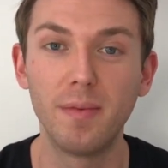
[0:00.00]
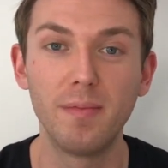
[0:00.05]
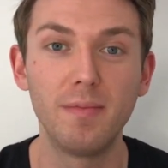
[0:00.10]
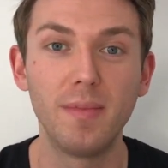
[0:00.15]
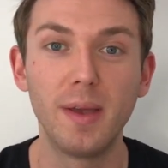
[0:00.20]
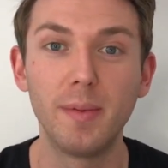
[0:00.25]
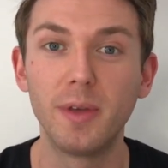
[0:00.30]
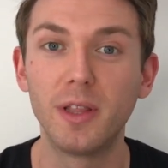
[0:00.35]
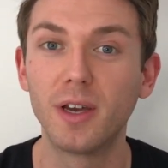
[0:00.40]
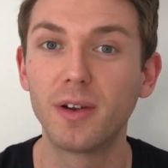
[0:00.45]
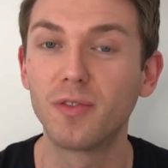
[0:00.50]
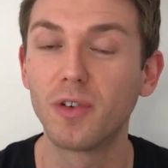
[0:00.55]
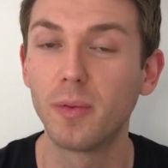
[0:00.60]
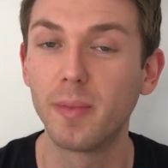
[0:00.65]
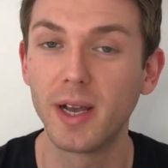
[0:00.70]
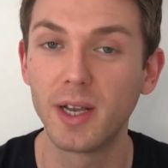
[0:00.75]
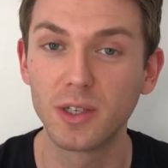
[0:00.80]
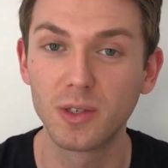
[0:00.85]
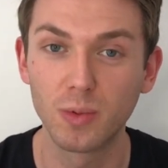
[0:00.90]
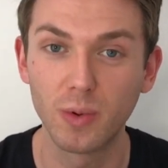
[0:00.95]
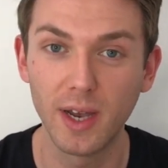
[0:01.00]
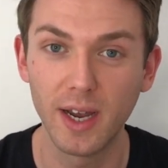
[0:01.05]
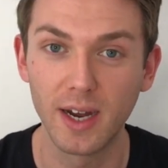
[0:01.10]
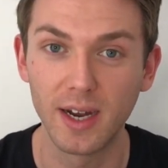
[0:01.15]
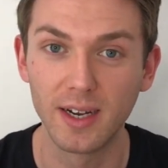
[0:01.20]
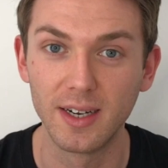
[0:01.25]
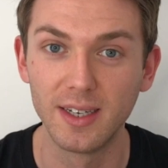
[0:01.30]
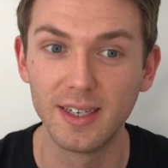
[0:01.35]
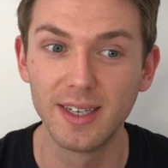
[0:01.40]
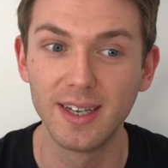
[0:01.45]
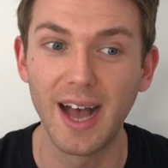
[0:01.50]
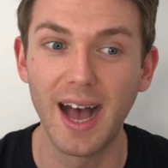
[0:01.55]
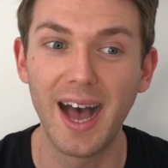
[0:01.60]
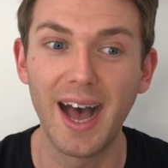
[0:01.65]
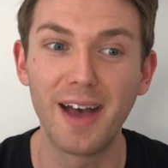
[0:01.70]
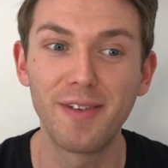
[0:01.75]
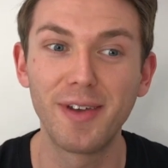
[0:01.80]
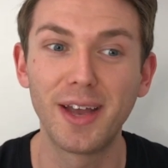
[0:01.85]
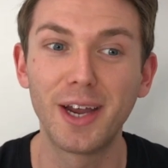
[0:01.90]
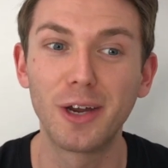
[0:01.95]
Maybe they're from elsewhere.
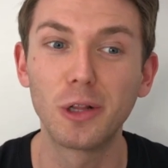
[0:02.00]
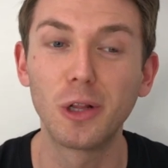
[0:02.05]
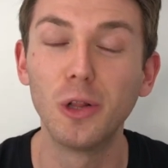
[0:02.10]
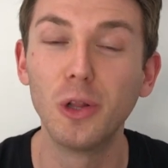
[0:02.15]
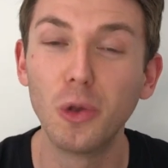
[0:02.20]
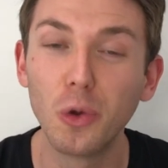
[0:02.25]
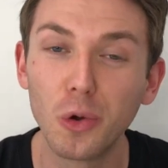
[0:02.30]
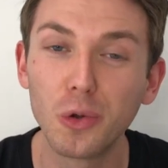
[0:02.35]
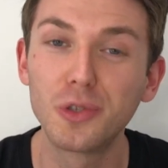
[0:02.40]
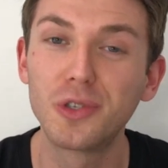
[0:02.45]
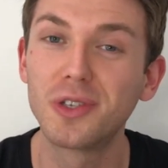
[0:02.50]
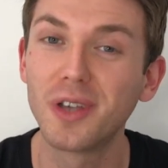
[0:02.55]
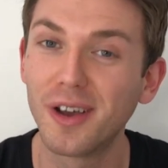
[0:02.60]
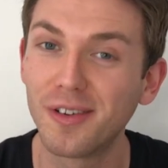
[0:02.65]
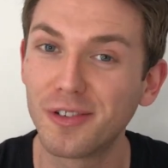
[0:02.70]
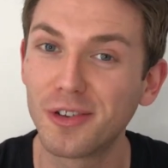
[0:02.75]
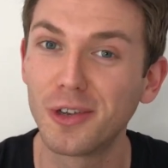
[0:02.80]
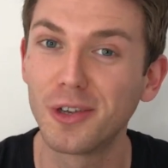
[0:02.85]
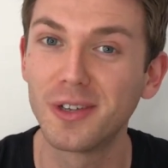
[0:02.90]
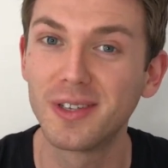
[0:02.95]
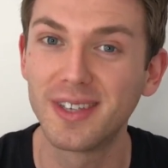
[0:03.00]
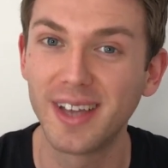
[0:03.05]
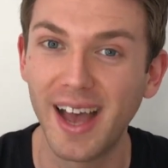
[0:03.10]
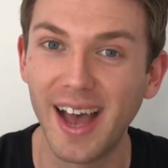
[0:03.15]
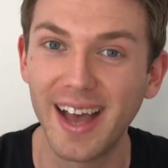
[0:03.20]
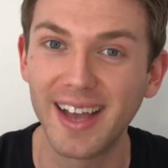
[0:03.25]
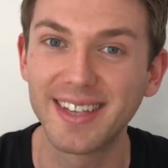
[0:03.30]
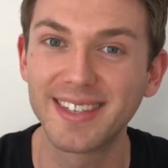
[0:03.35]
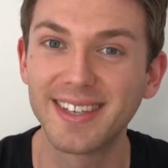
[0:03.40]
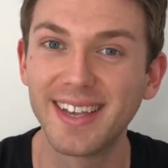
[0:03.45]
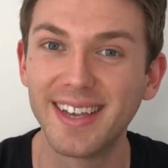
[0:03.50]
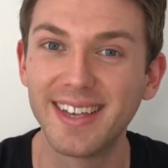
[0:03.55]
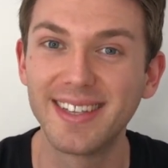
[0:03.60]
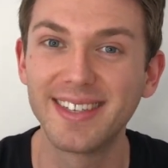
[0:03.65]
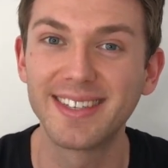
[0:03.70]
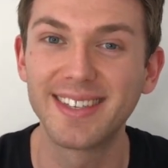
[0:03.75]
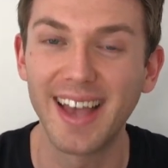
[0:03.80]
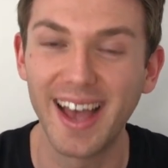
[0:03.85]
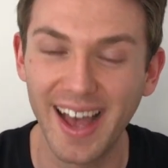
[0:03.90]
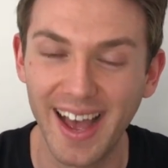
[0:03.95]
I've heard loads of good
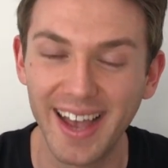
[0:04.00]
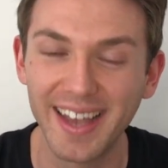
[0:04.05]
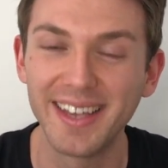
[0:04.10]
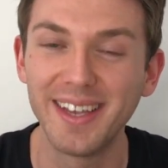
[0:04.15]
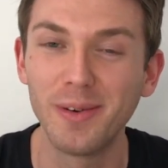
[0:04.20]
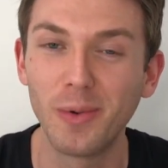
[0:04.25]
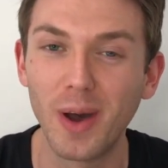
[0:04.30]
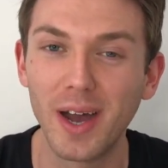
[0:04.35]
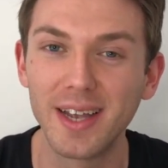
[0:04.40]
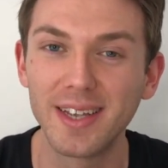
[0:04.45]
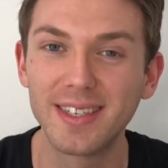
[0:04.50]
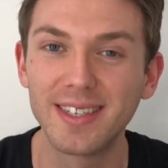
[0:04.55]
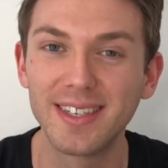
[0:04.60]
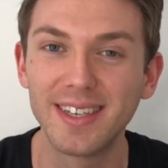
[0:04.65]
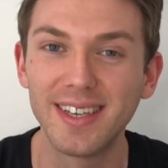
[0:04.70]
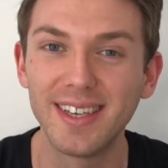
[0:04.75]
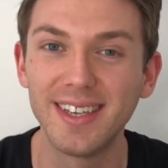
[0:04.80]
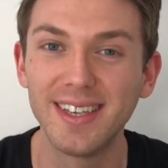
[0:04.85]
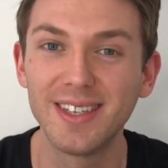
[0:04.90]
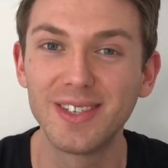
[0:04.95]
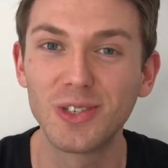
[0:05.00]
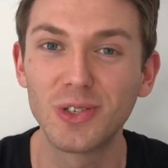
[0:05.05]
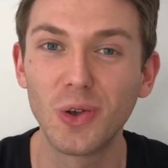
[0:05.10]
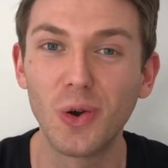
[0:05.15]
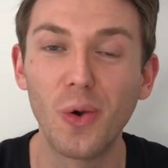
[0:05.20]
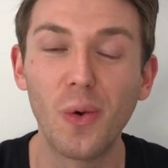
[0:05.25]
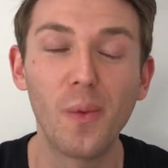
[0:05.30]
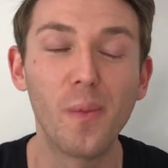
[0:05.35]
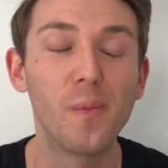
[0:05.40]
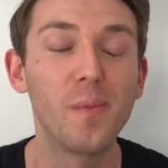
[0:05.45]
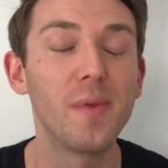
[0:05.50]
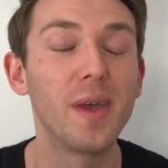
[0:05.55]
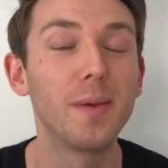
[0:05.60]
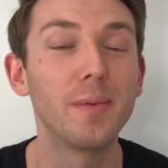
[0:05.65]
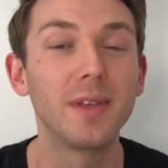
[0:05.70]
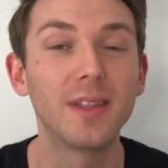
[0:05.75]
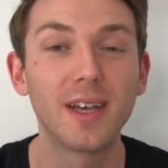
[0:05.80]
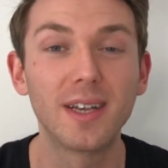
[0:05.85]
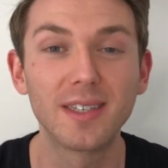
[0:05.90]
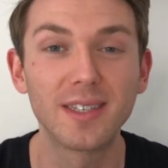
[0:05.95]
accents at UIT, so
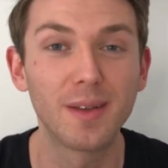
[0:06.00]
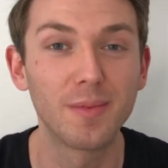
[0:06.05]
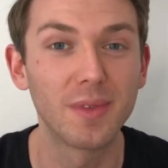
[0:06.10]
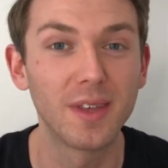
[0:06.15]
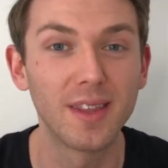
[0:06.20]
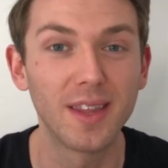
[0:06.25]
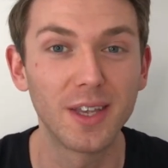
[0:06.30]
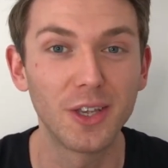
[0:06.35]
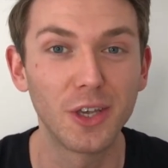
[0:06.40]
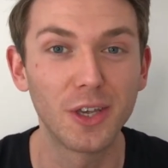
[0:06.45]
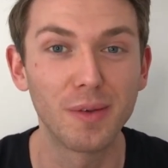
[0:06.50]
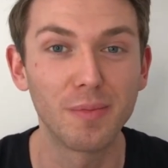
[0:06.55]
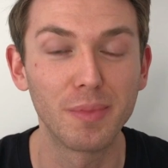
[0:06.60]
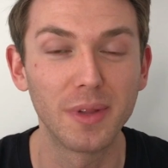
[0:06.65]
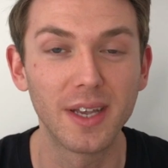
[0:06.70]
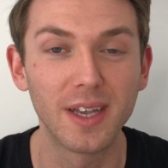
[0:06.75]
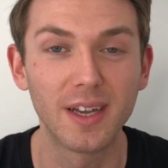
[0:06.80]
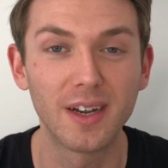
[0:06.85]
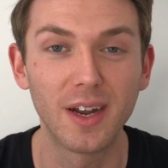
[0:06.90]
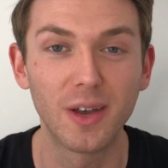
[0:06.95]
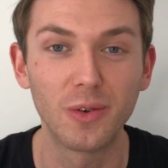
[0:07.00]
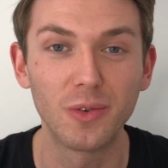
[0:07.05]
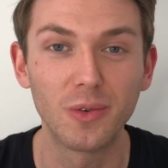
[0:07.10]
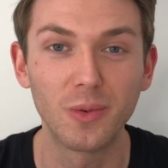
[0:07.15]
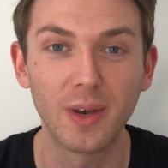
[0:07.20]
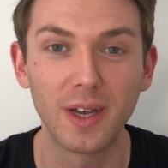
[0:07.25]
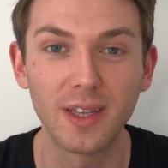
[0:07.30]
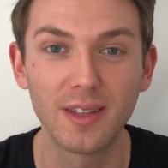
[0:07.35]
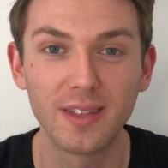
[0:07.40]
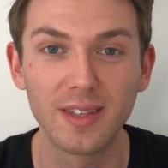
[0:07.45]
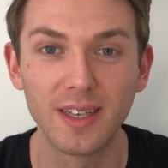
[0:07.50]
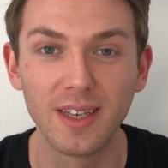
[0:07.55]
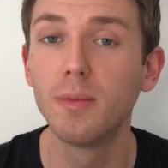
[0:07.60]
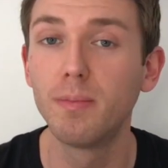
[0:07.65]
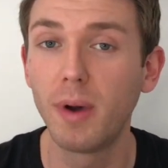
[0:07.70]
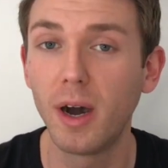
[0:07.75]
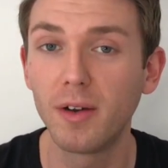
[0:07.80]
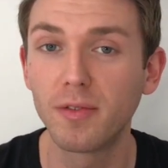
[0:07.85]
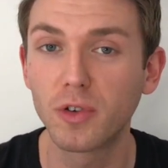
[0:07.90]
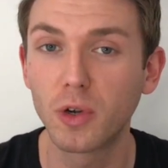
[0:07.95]
maybe that's something that you can play around with.
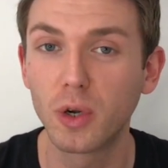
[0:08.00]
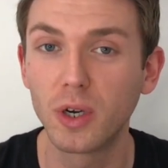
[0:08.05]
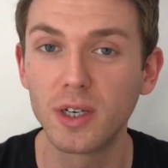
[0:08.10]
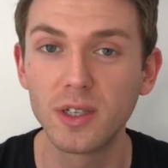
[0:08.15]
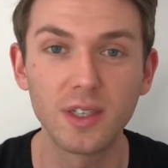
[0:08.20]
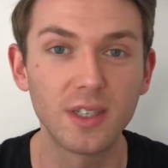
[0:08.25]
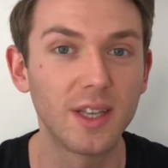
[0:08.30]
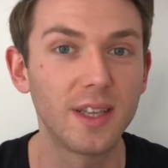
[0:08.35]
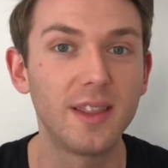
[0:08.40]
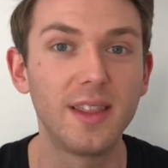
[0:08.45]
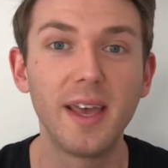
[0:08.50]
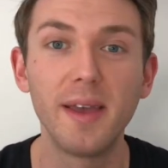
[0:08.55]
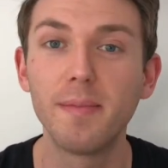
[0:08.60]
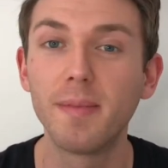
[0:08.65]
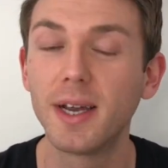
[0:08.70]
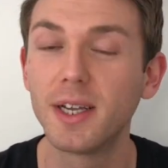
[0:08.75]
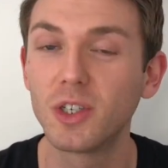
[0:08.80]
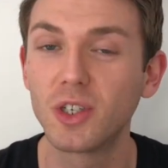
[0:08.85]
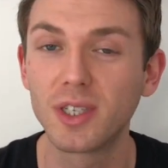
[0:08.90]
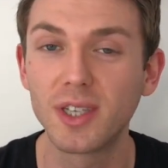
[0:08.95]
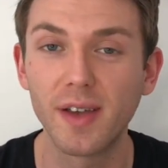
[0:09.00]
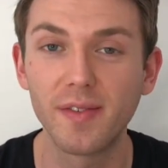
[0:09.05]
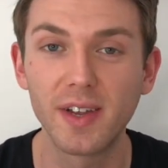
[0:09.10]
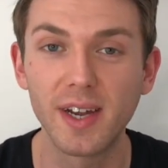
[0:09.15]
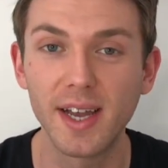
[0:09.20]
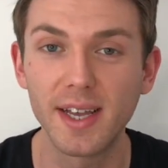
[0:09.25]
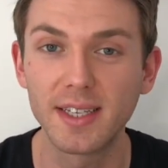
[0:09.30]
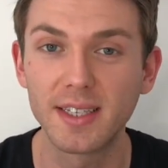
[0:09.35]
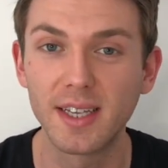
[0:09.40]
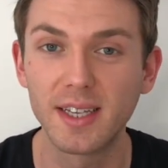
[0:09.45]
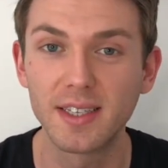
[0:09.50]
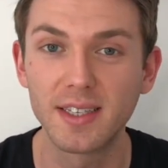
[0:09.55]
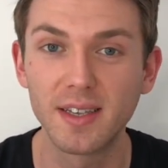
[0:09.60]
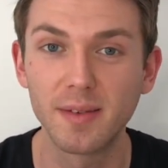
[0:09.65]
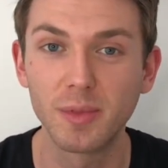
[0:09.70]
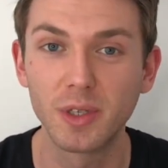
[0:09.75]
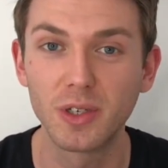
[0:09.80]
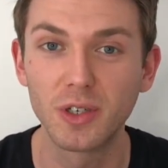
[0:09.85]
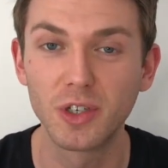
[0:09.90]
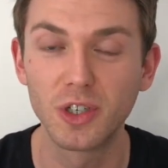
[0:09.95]
But of course, they might just have an accent
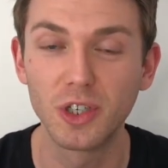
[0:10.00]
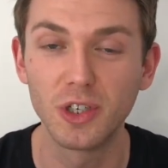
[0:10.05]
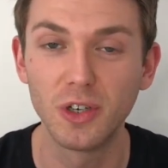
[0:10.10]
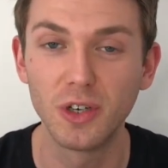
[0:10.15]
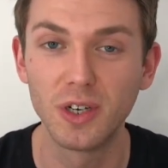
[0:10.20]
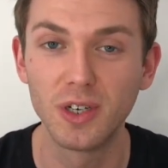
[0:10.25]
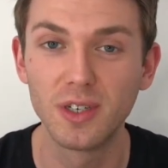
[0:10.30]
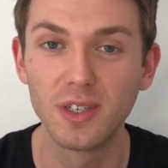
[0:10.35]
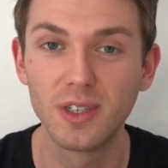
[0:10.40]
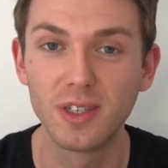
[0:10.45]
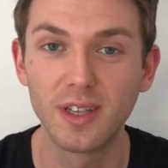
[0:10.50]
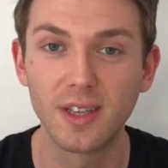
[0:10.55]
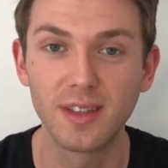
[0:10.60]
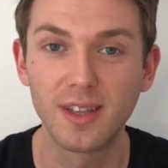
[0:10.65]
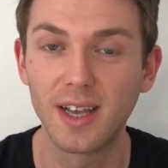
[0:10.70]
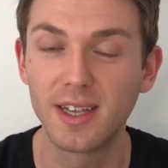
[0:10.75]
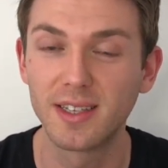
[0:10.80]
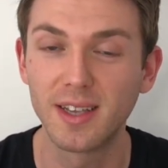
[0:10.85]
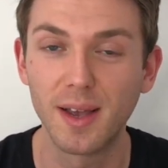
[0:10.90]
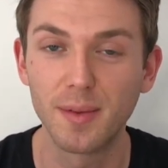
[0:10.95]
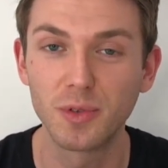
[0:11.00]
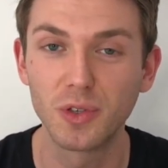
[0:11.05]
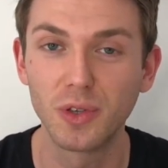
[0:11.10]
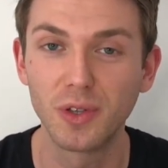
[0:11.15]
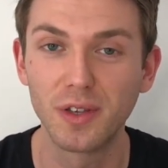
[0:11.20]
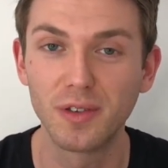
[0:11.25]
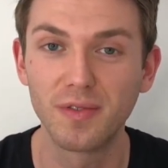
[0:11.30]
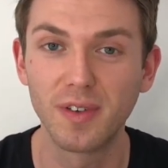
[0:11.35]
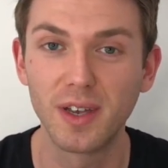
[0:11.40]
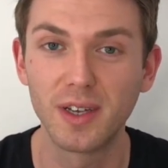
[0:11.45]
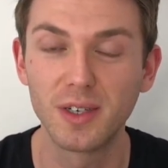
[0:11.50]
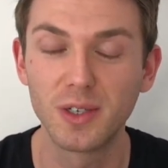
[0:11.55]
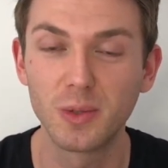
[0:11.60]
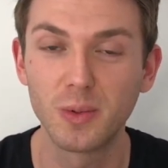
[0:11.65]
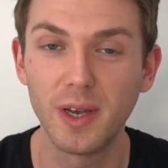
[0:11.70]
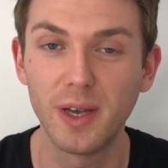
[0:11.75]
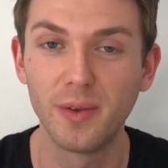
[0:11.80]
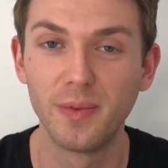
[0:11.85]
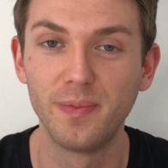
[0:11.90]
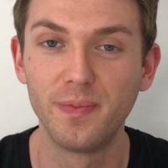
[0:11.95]
similar to yours. That's absolutely fine as
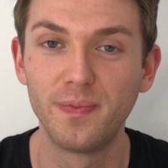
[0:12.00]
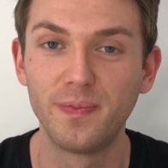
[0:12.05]
well.